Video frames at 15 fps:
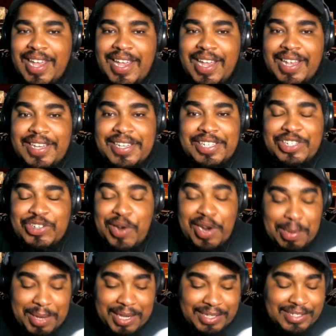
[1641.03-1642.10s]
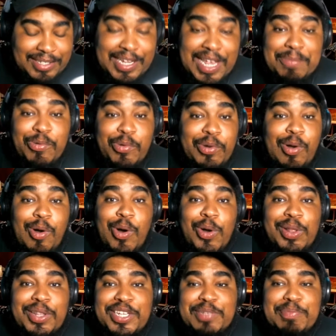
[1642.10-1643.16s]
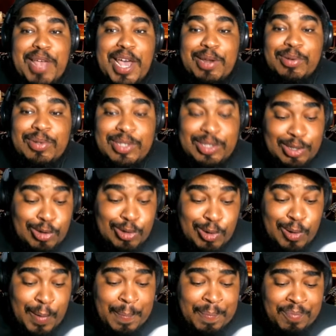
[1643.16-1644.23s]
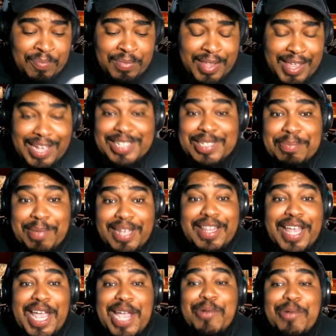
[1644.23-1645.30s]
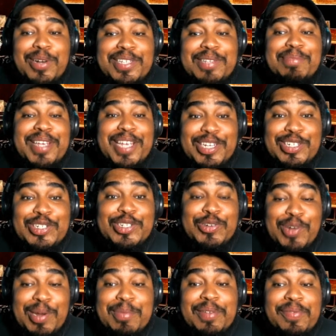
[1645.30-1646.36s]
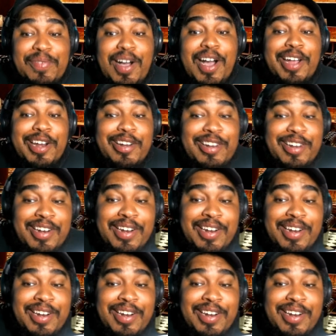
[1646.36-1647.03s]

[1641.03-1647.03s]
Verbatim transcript: He's trying to make a statement with all these battles, so expect A Ward to be extremely fire.